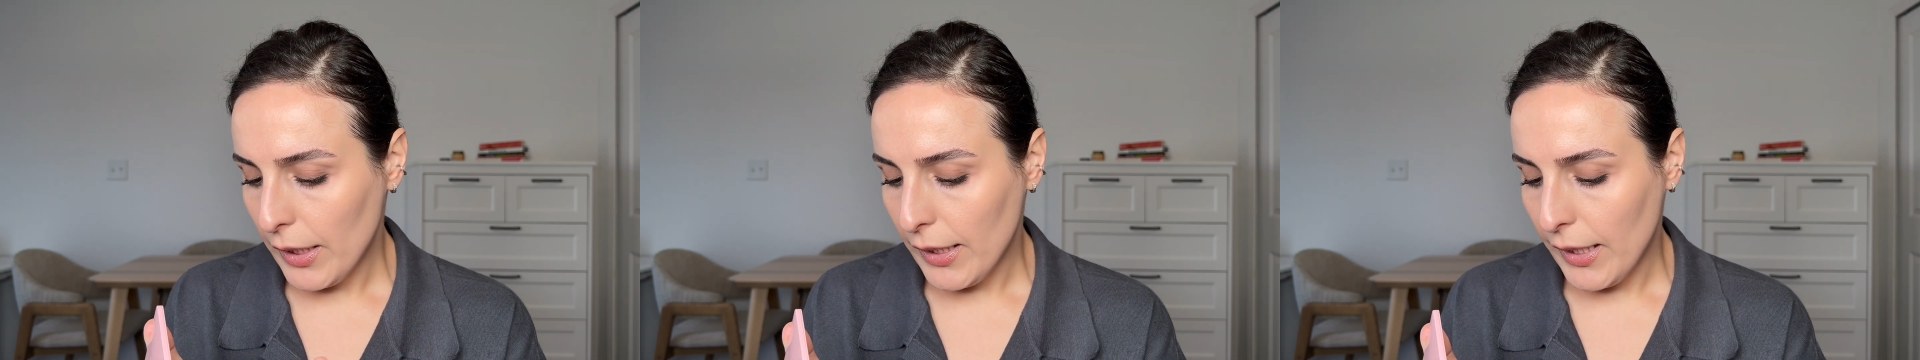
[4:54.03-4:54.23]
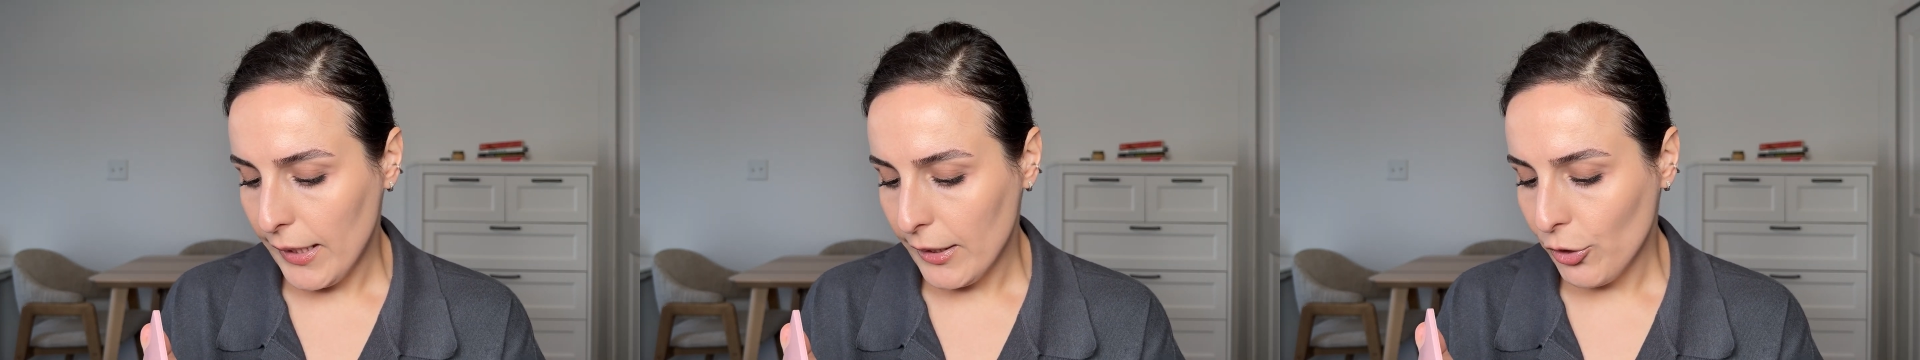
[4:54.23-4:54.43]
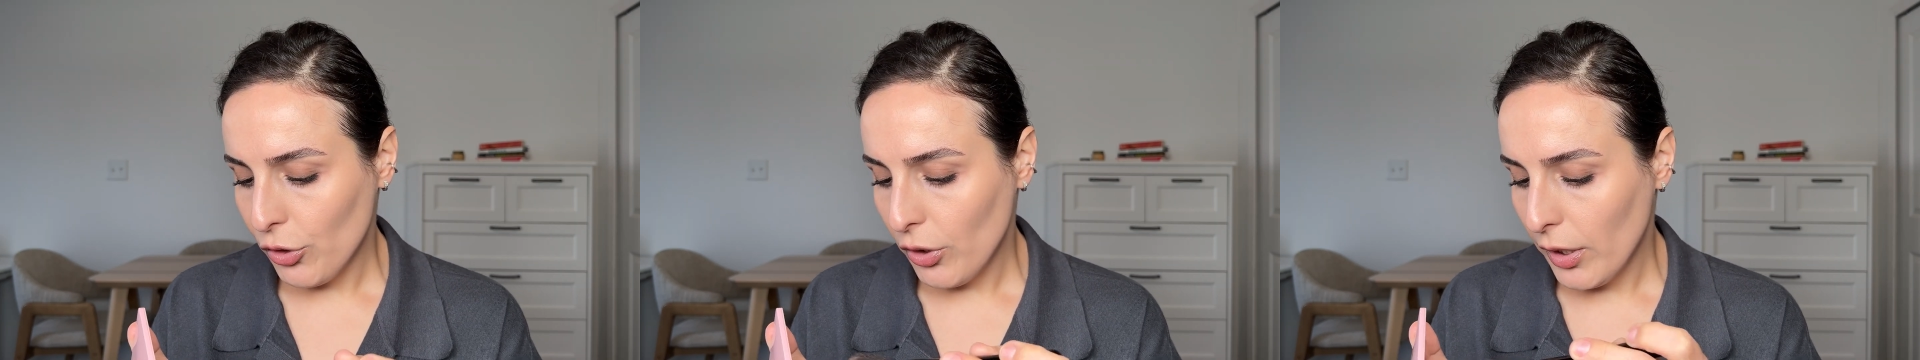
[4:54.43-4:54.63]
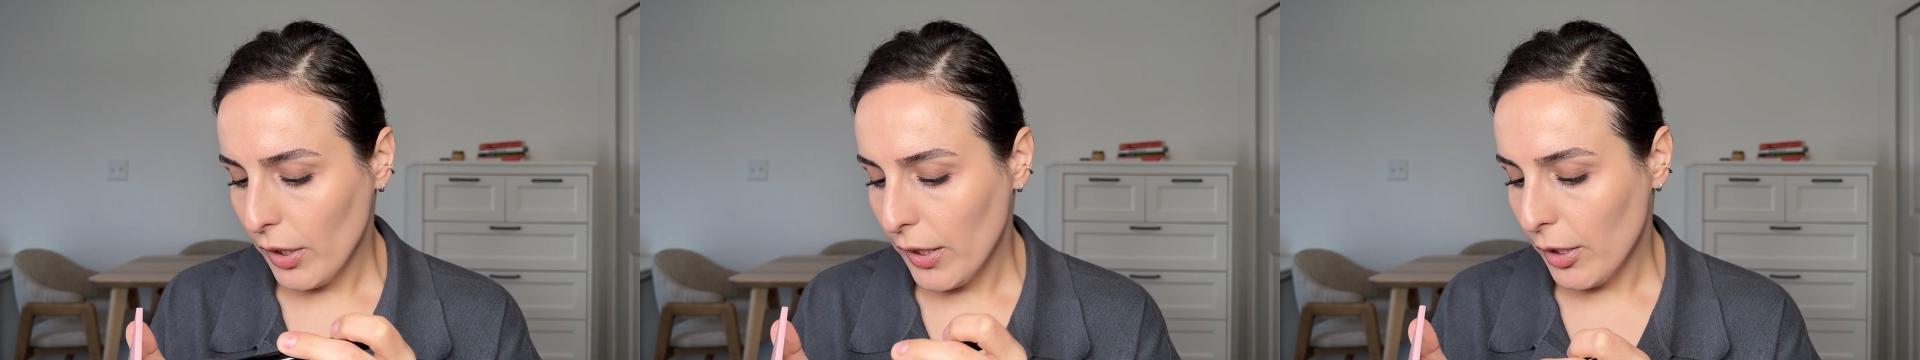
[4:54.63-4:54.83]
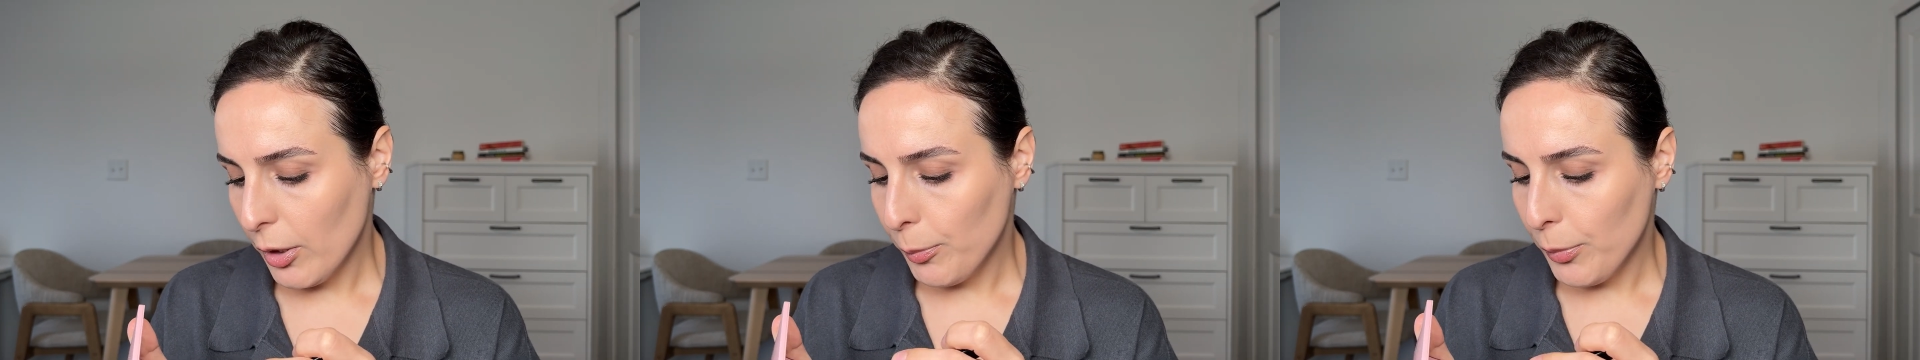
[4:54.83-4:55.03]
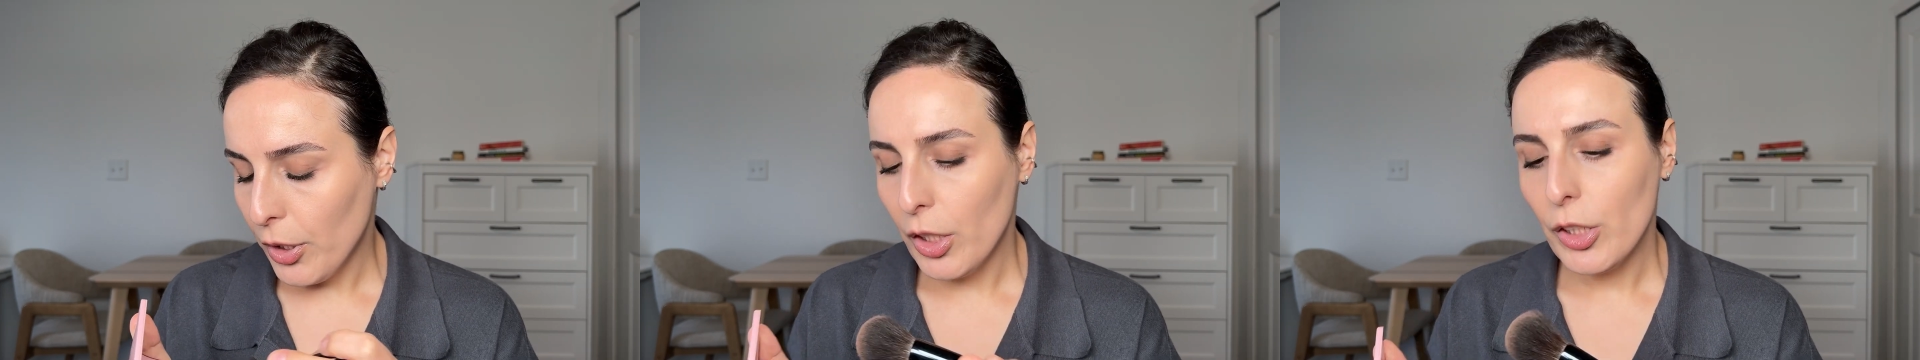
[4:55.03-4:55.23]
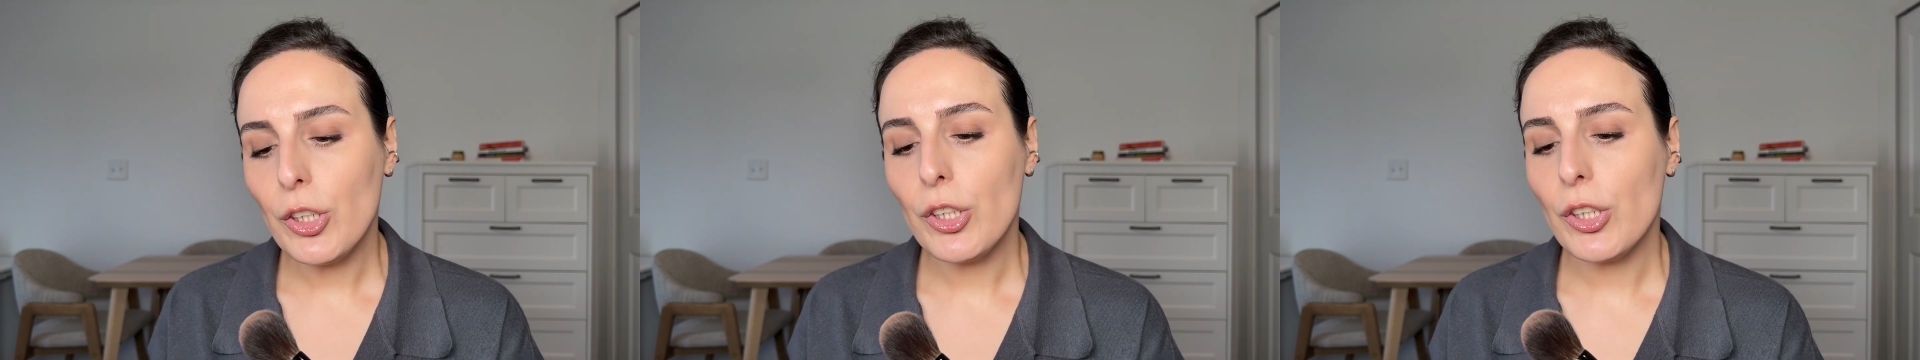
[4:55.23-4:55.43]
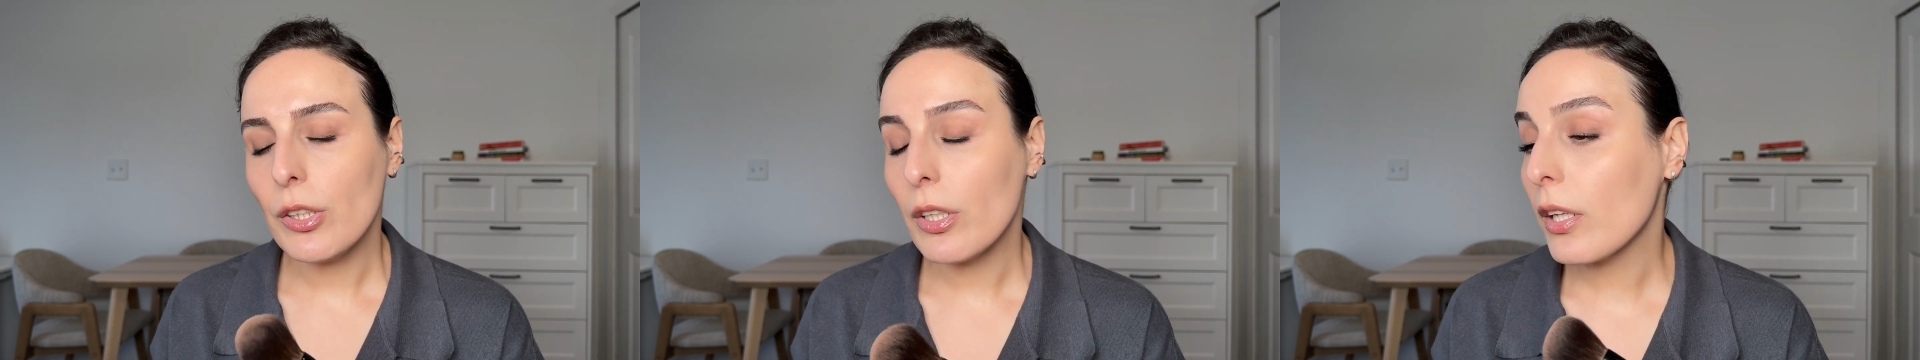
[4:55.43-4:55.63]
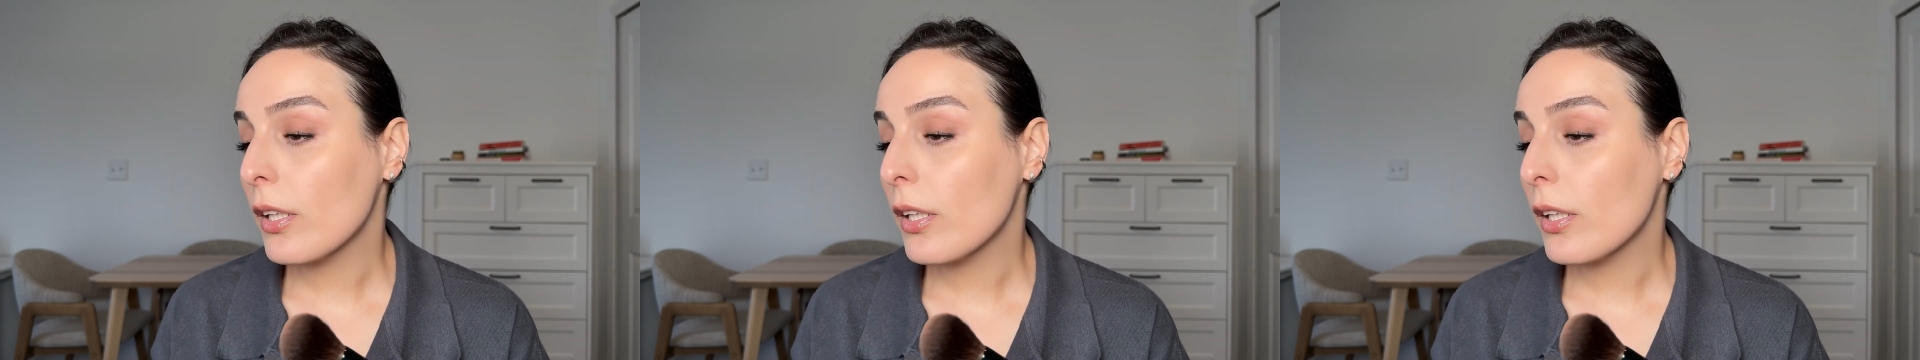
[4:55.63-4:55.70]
a natural hair brush.